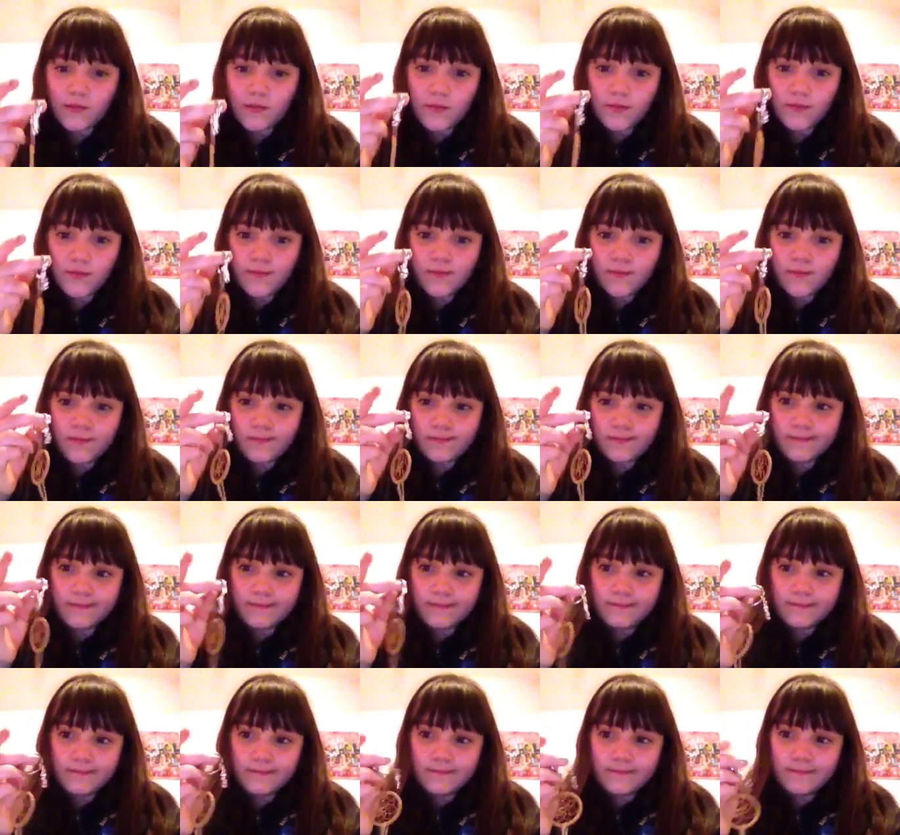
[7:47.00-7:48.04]

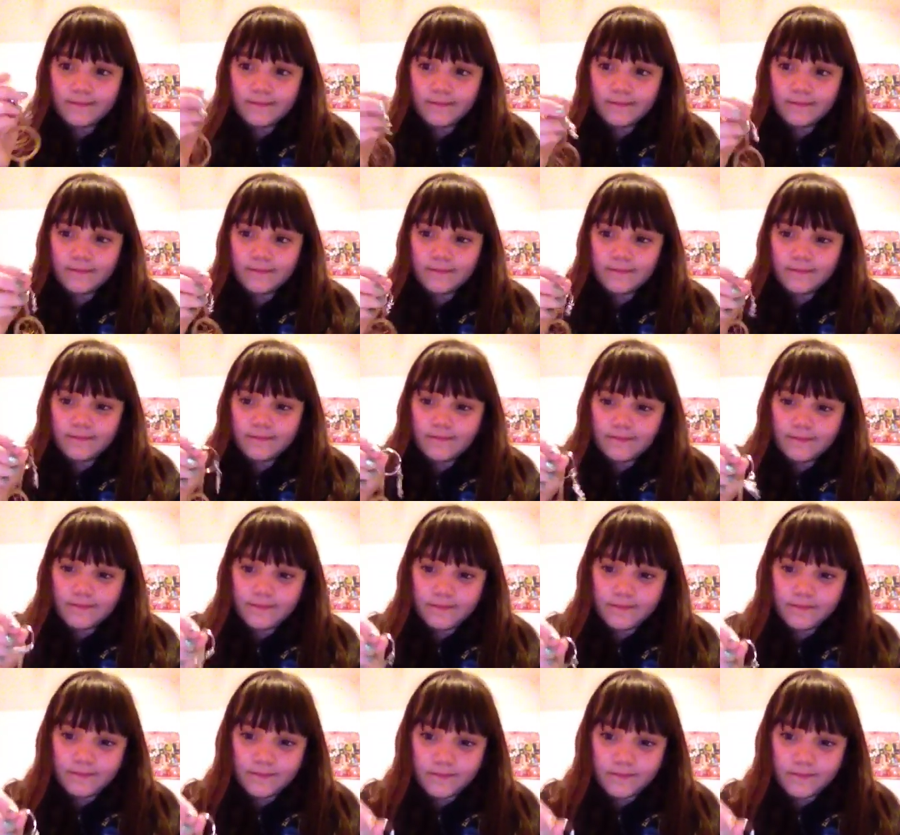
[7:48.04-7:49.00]
(silence)